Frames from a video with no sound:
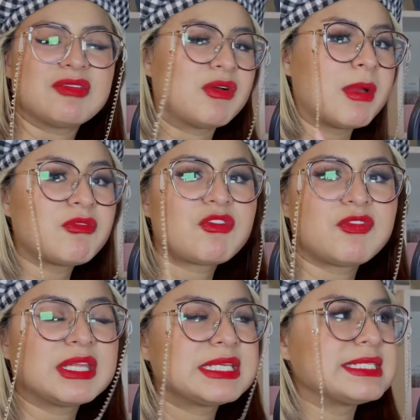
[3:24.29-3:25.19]
If I'm ever
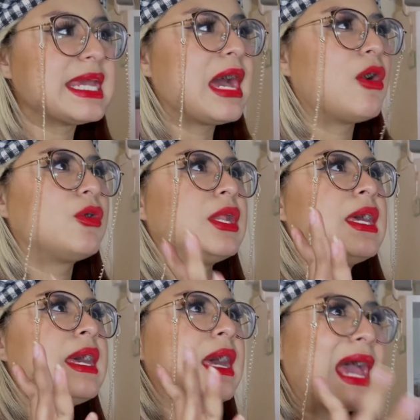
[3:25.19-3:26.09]
feeling down,
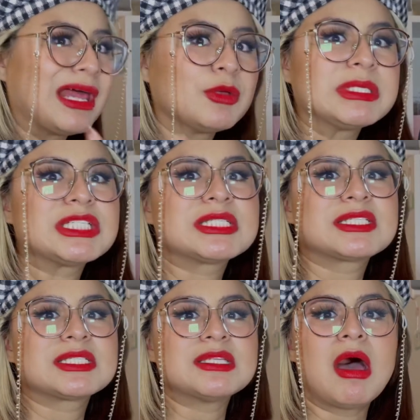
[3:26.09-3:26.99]
Hello Bitches
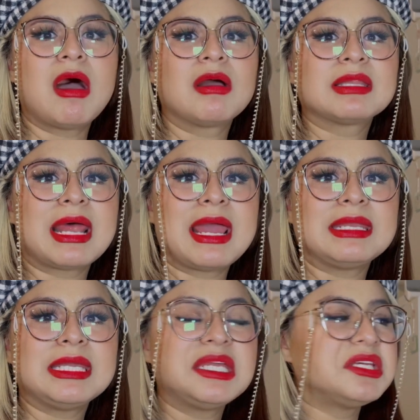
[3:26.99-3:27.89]
is a song that I
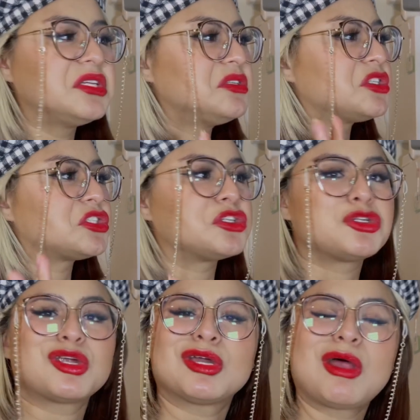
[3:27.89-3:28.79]
need just to
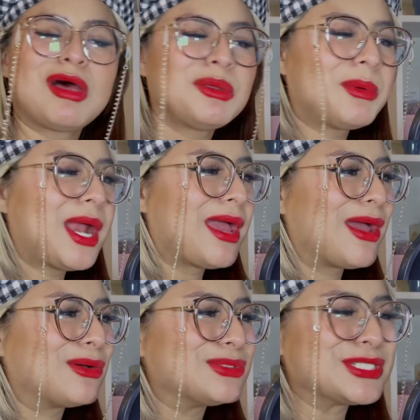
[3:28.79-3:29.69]
turn it all
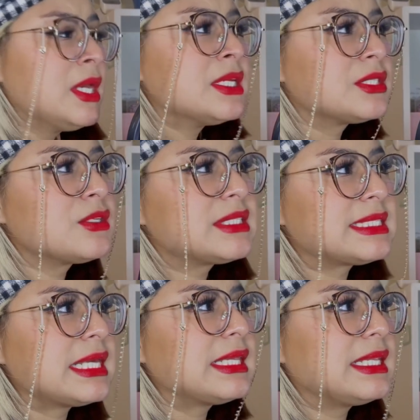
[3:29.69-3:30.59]
around. So to
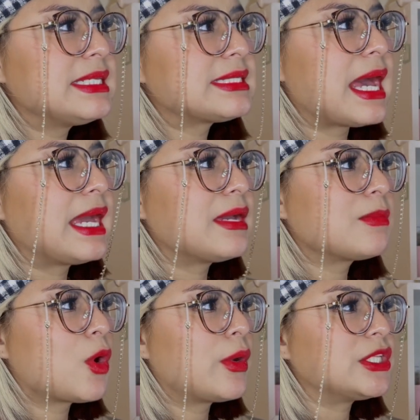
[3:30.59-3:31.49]
say the least, I
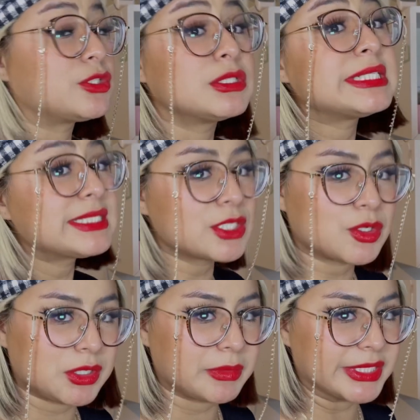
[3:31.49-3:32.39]
am going to
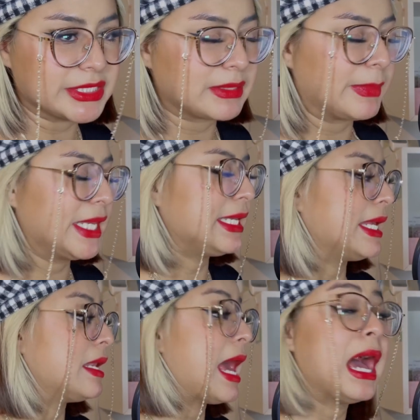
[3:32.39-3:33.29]
disagree with this
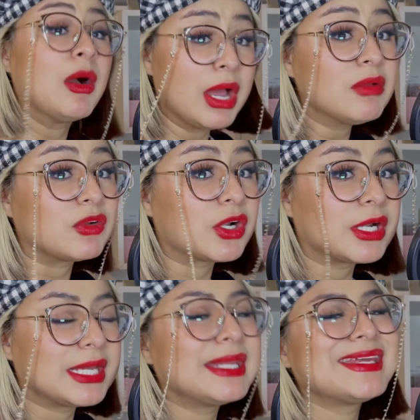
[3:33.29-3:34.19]
opinion. However,
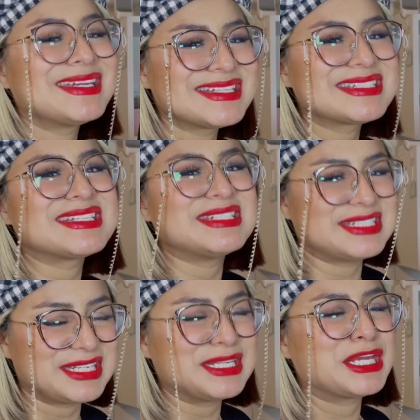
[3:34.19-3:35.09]
it is
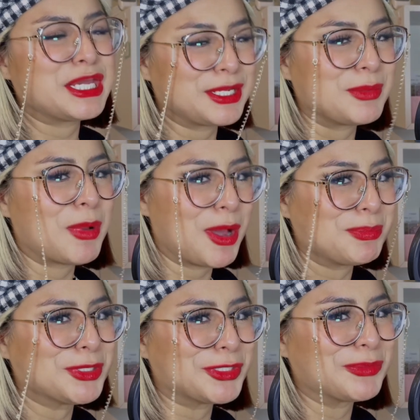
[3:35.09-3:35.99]
indeed an
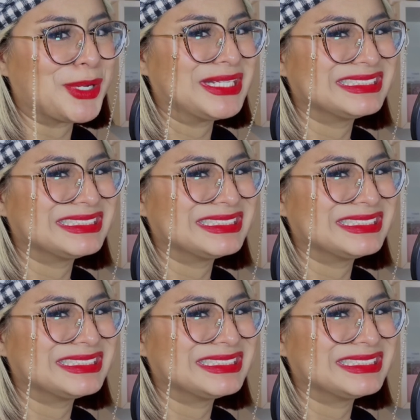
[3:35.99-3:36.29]
unpopular one.